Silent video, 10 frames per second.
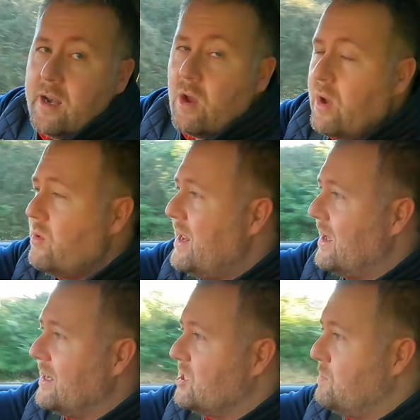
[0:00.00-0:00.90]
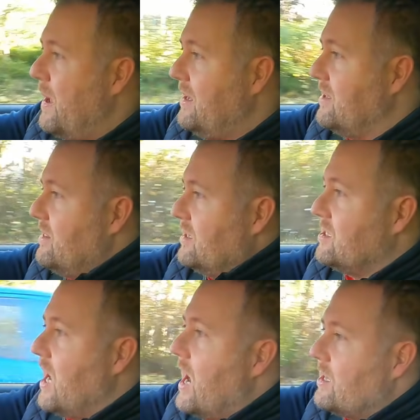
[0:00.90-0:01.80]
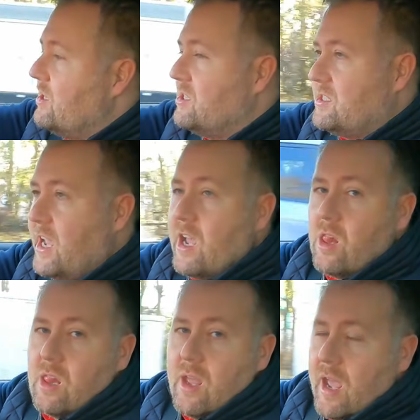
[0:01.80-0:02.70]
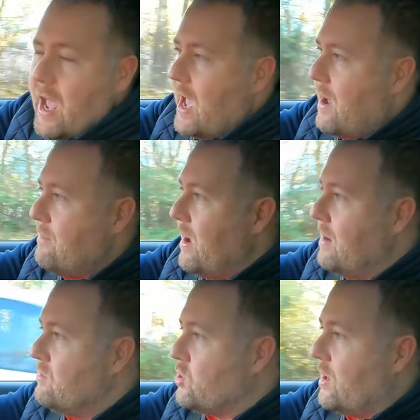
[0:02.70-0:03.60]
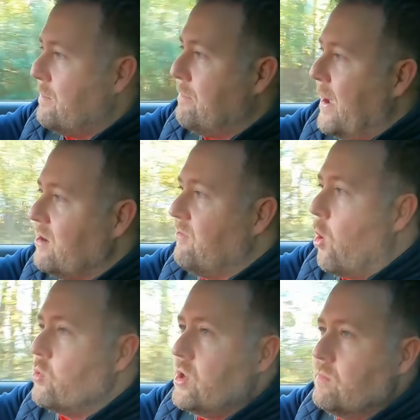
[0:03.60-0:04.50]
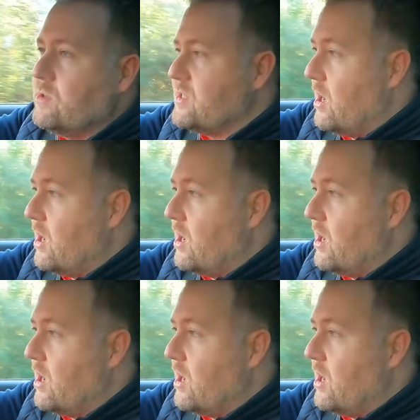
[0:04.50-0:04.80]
Now Audi are expecting this car to sell in sort of big volumes.